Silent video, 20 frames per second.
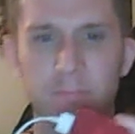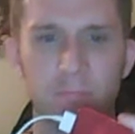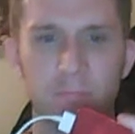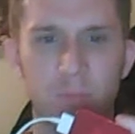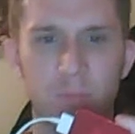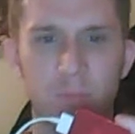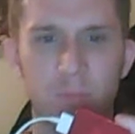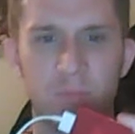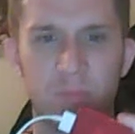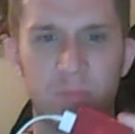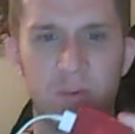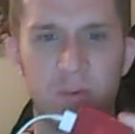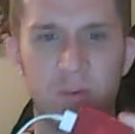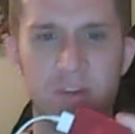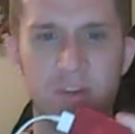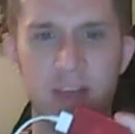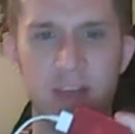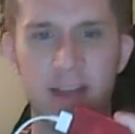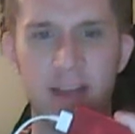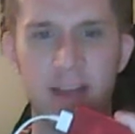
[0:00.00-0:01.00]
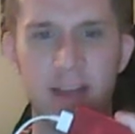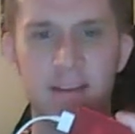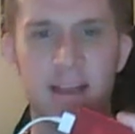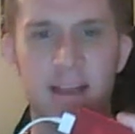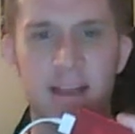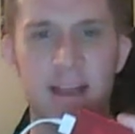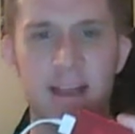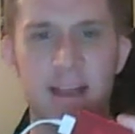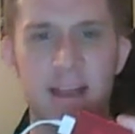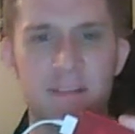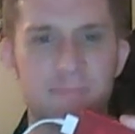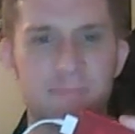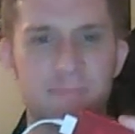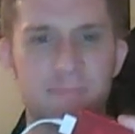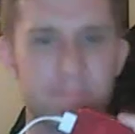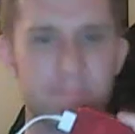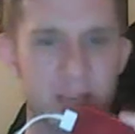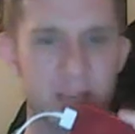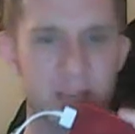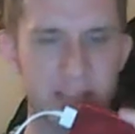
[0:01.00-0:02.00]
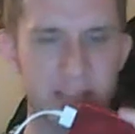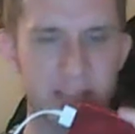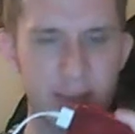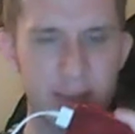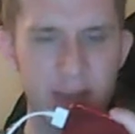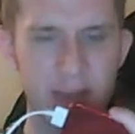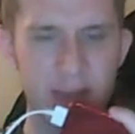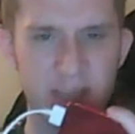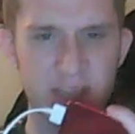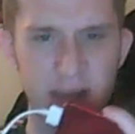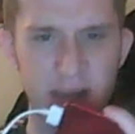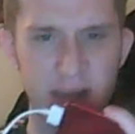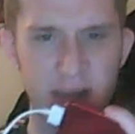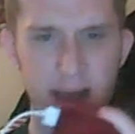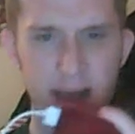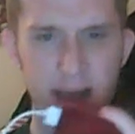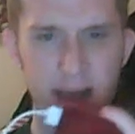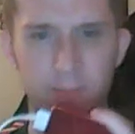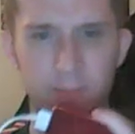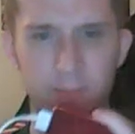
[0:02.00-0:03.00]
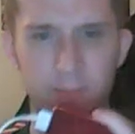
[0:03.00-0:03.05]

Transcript: But Bush had his best game as a Lion,